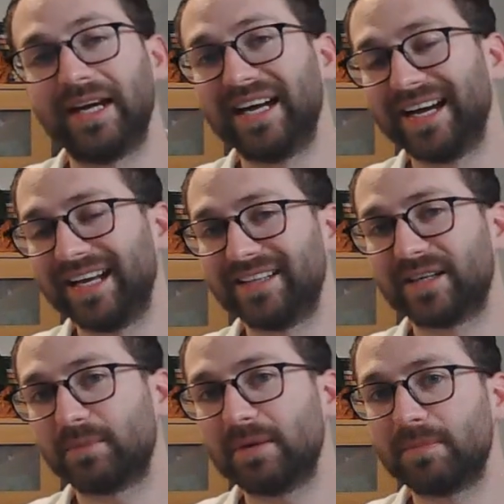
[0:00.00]
And
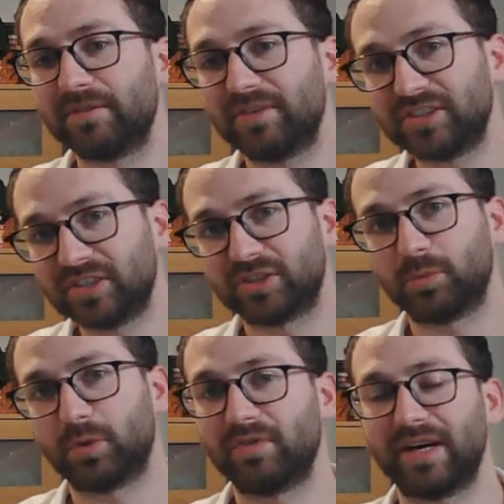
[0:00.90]
remember, this is
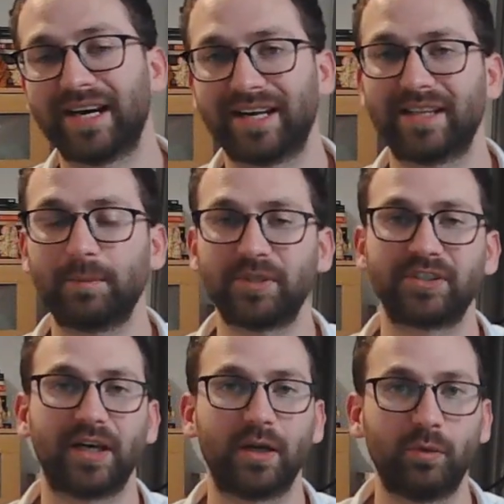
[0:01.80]
what the academics
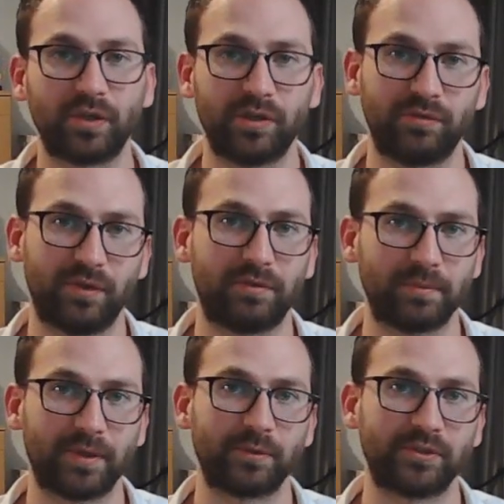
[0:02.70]
are looking for the
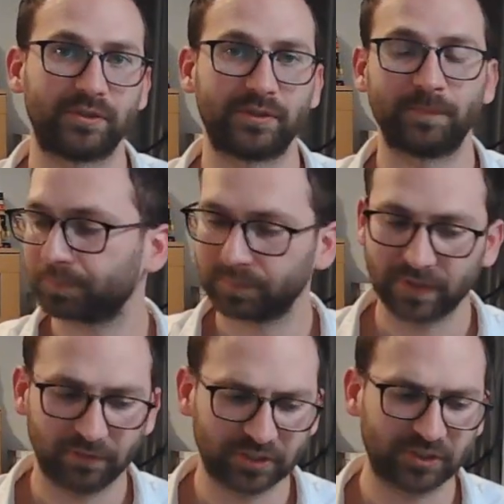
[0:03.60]
most.
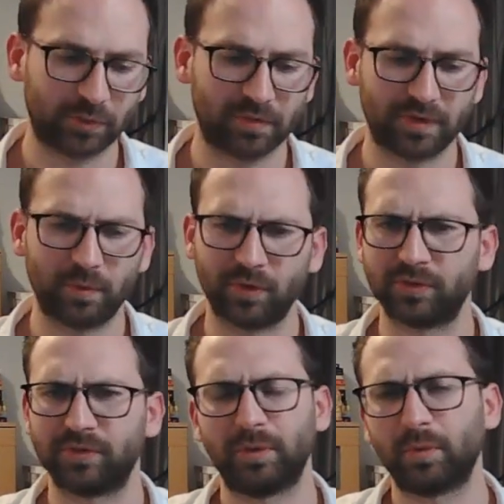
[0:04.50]
This is what they want.
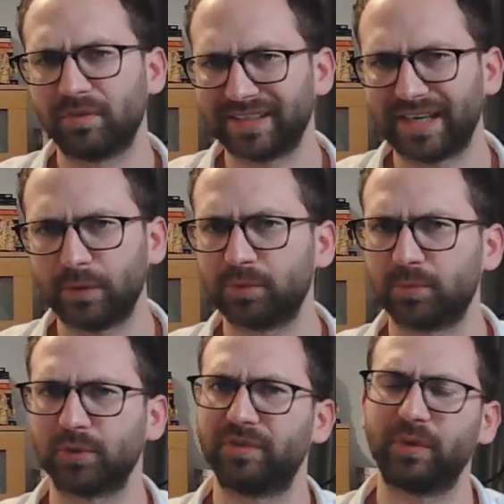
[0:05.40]
They want that
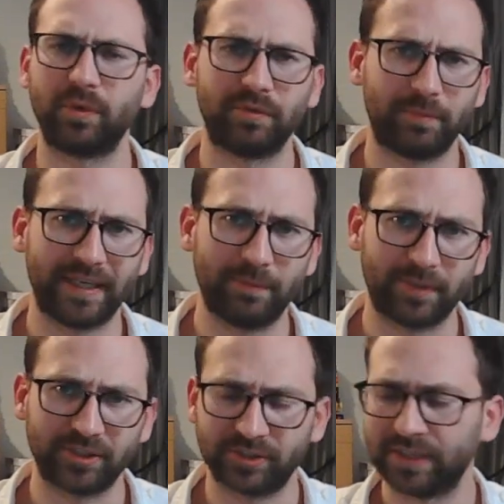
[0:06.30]
output. They want the
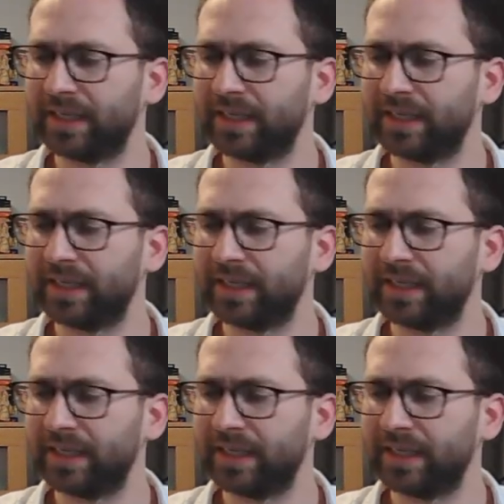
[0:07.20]
papers.